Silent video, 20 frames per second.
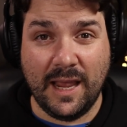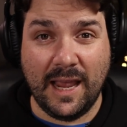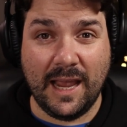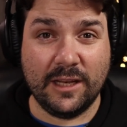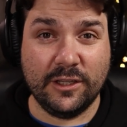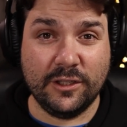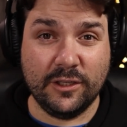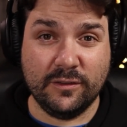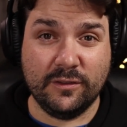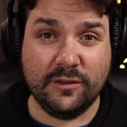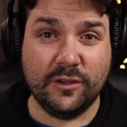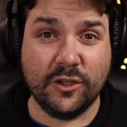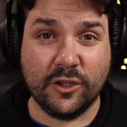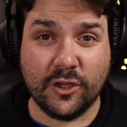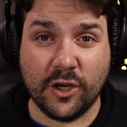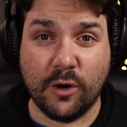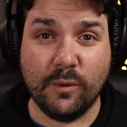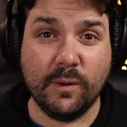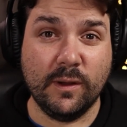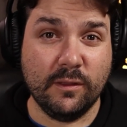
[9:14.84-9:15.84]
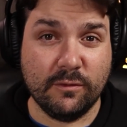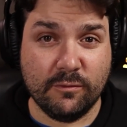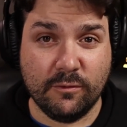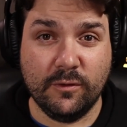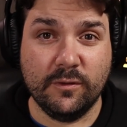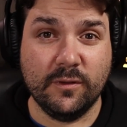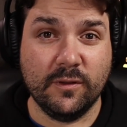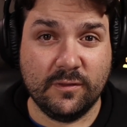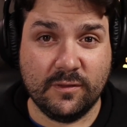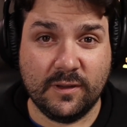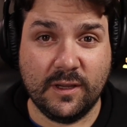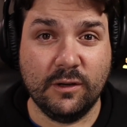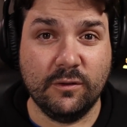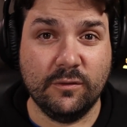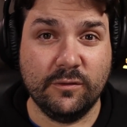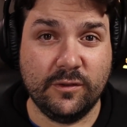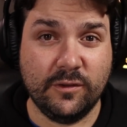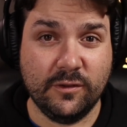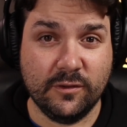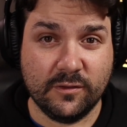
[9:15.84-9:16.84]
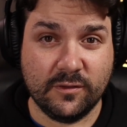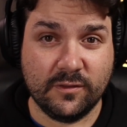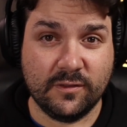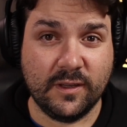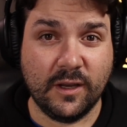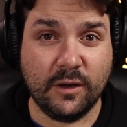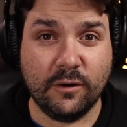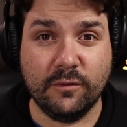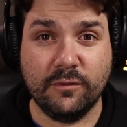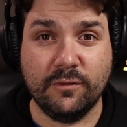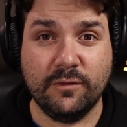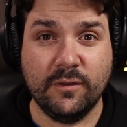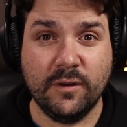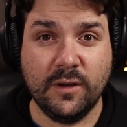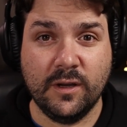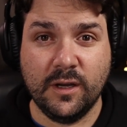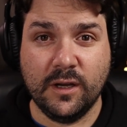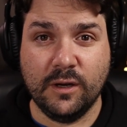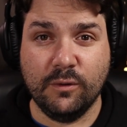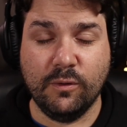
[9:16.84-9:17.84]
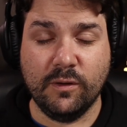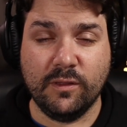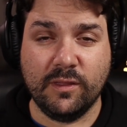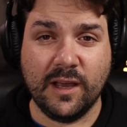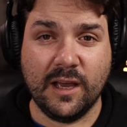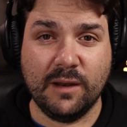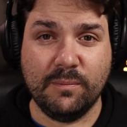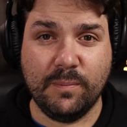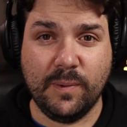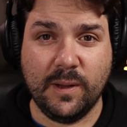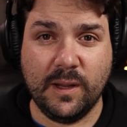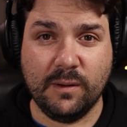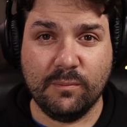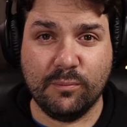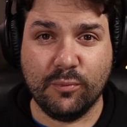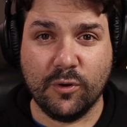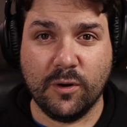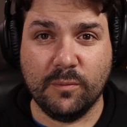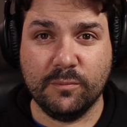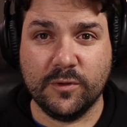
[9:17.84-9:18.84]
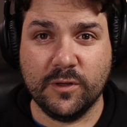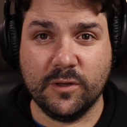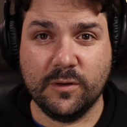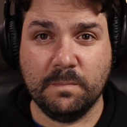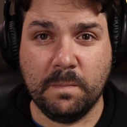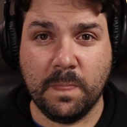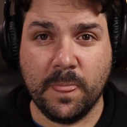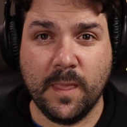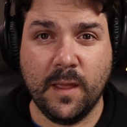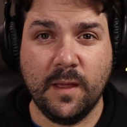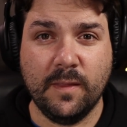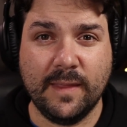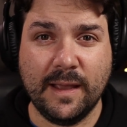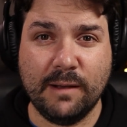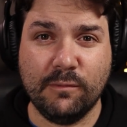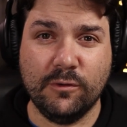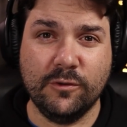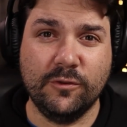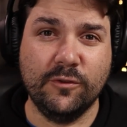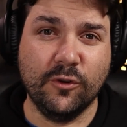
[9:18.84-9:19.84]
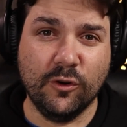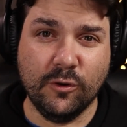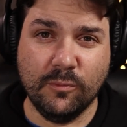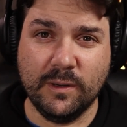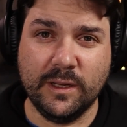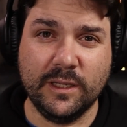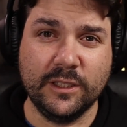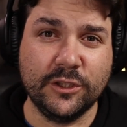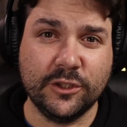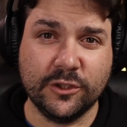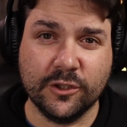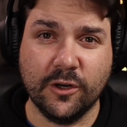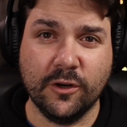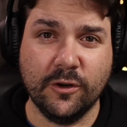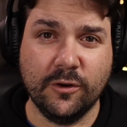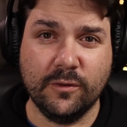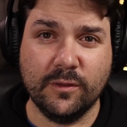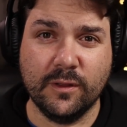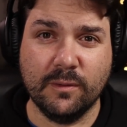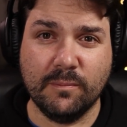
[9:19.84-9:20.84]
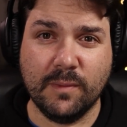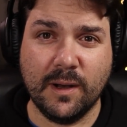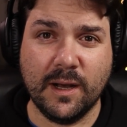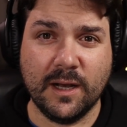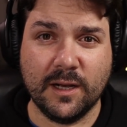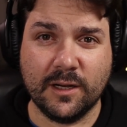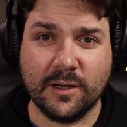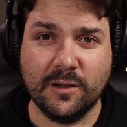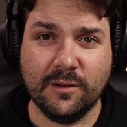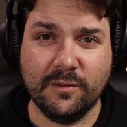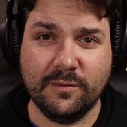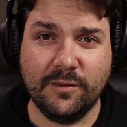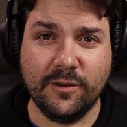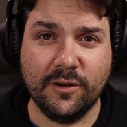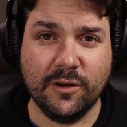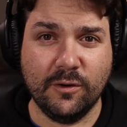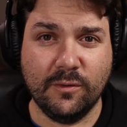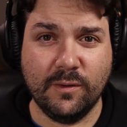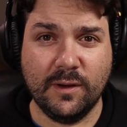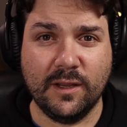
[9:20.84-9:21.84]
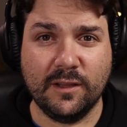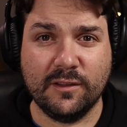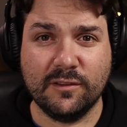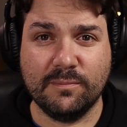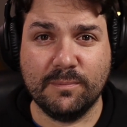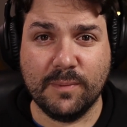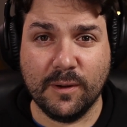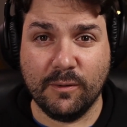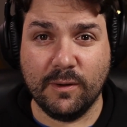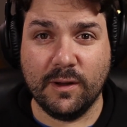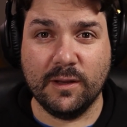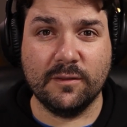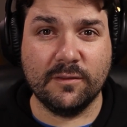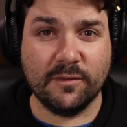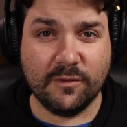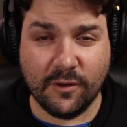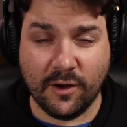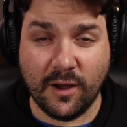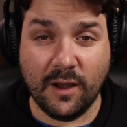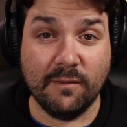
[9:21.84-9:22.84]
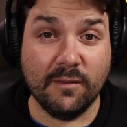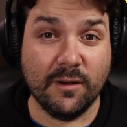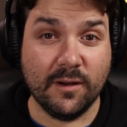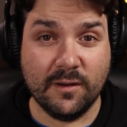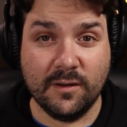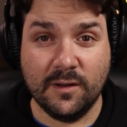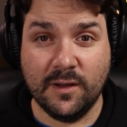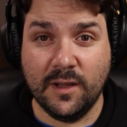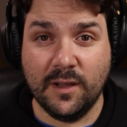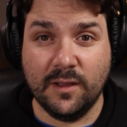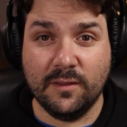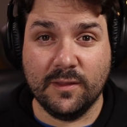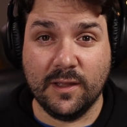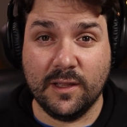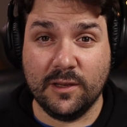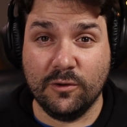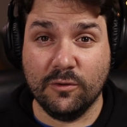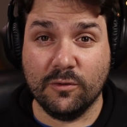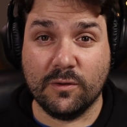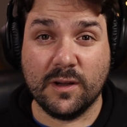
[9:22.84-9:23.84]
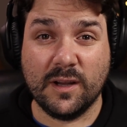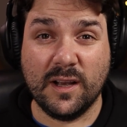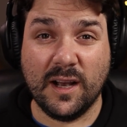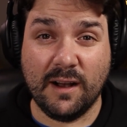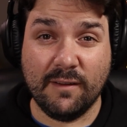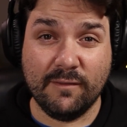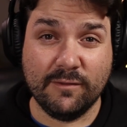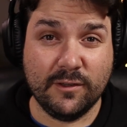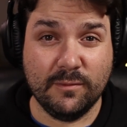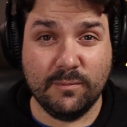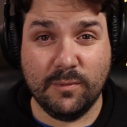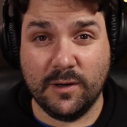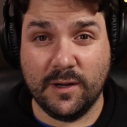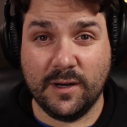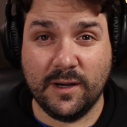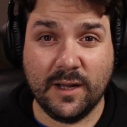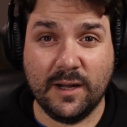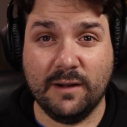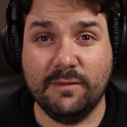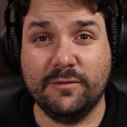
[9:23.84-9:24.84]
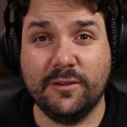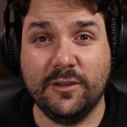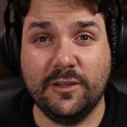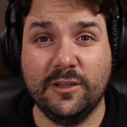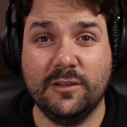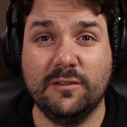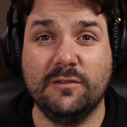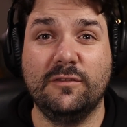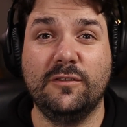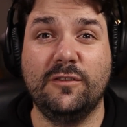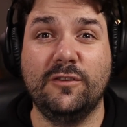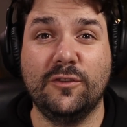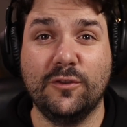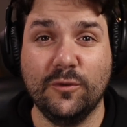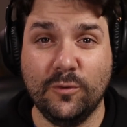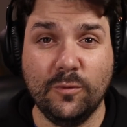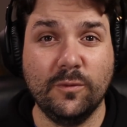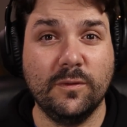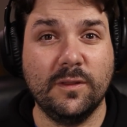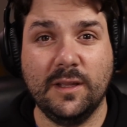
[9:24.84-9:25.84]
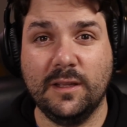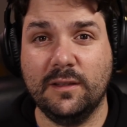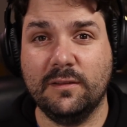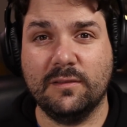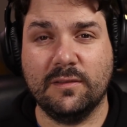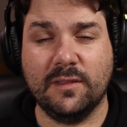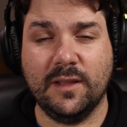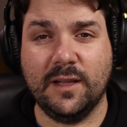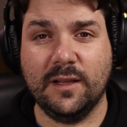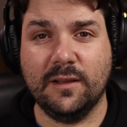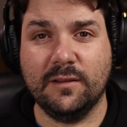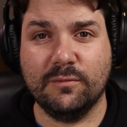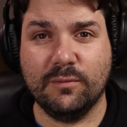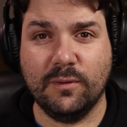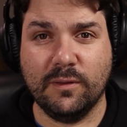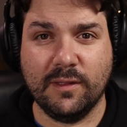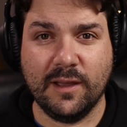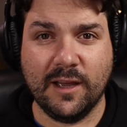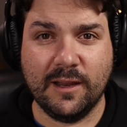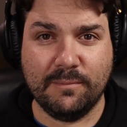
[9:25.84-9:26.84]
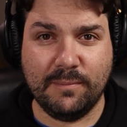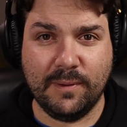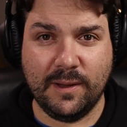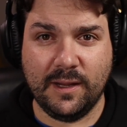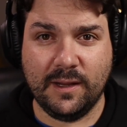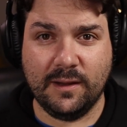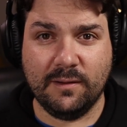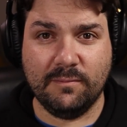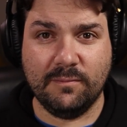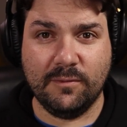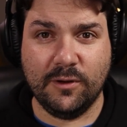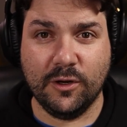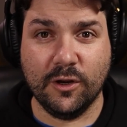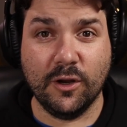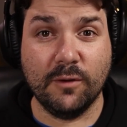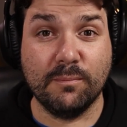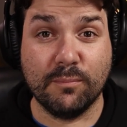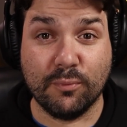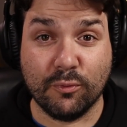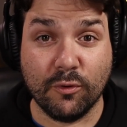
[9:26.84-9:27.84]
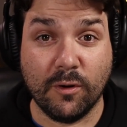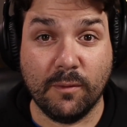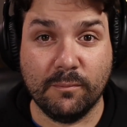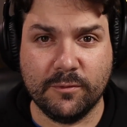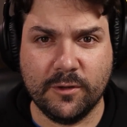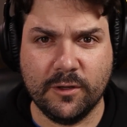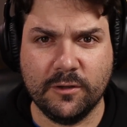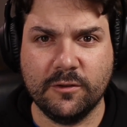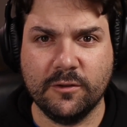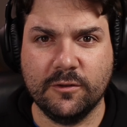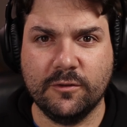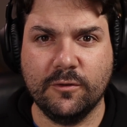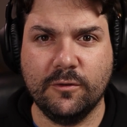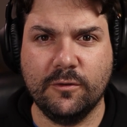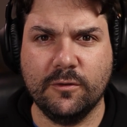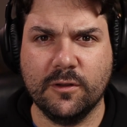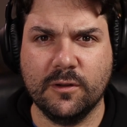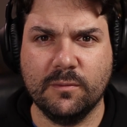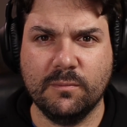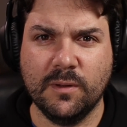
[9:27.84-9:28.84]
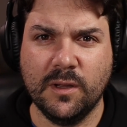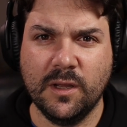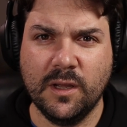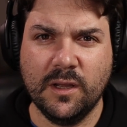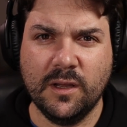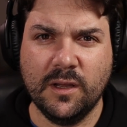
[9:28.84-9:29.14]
and just going through the skills yourself without being prompted. That will normally show the mark of, you know, an experienced diver, that you're comfortable enough to just do these things without being, you know, prompted to do them.